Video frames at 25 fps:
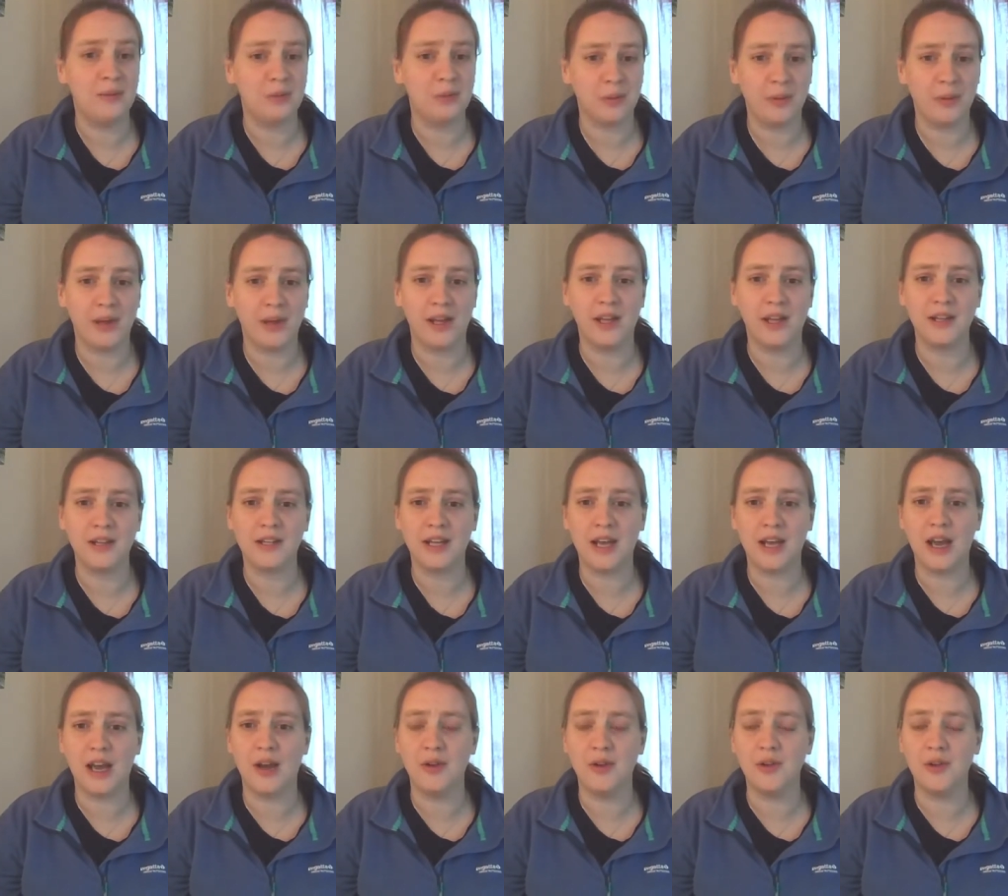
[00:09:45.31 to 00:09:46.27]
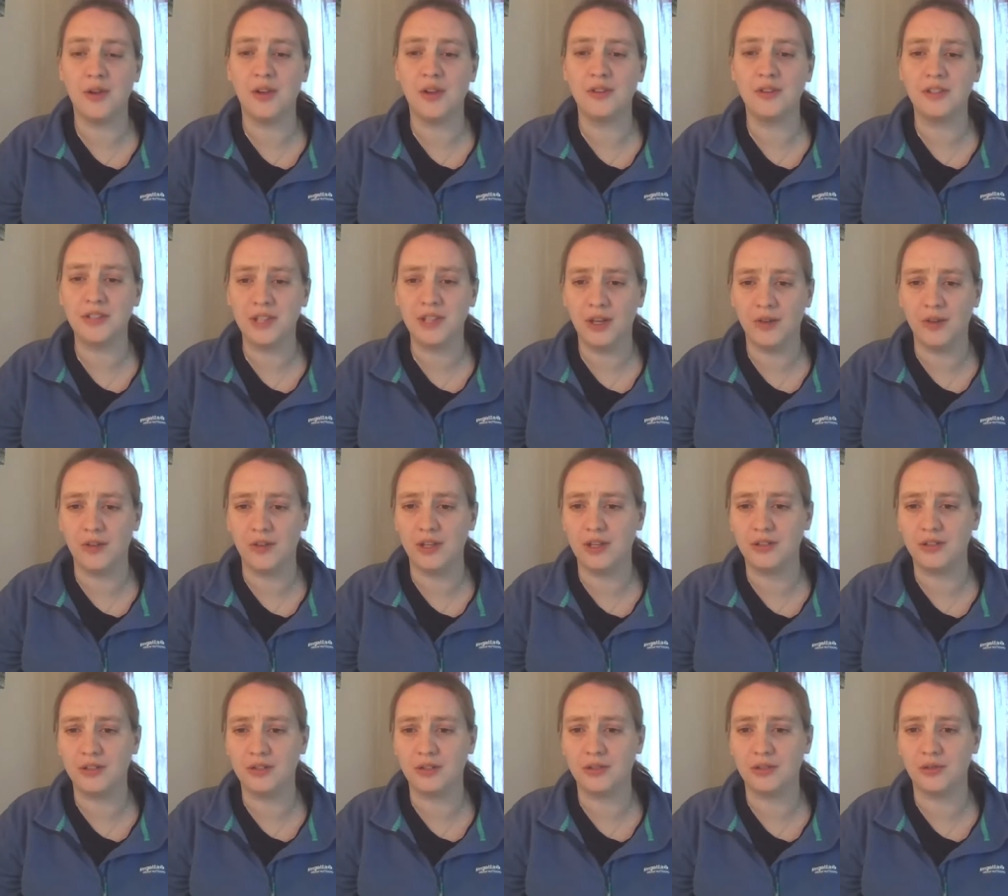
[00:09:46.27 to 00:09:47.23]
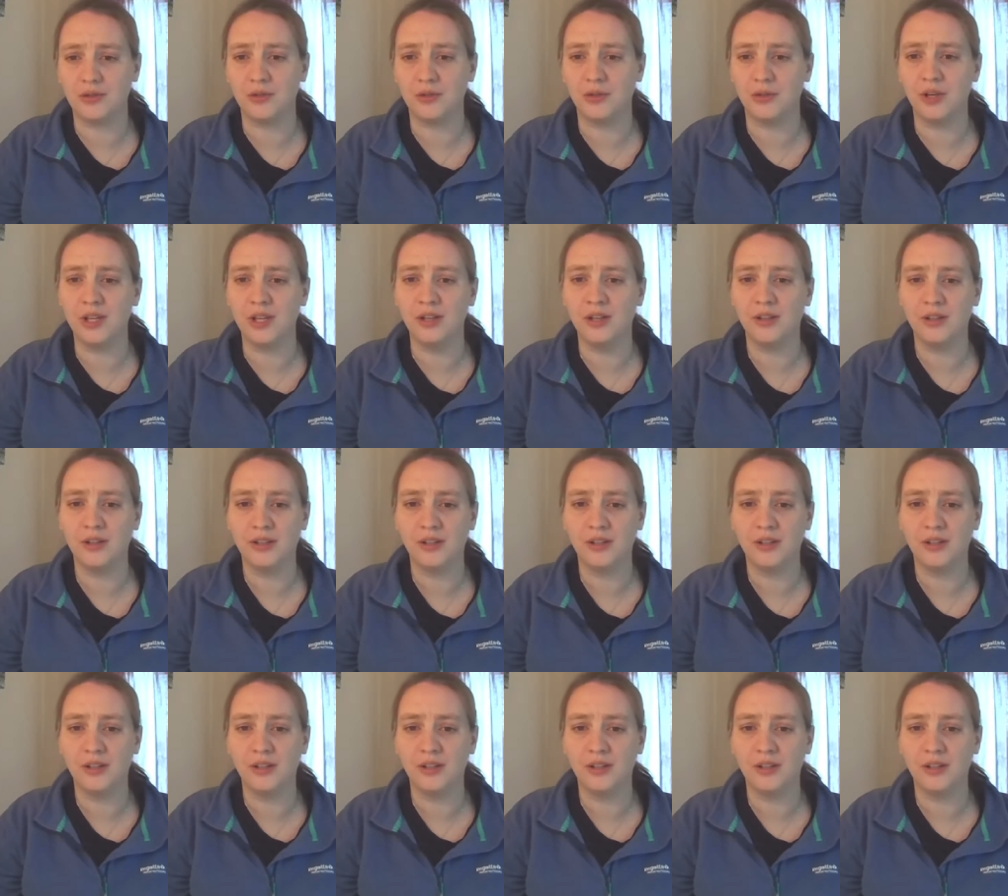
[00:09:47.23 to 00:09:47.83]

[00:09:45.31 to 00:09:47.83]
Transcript: prepared how you're going to tell the Easter story,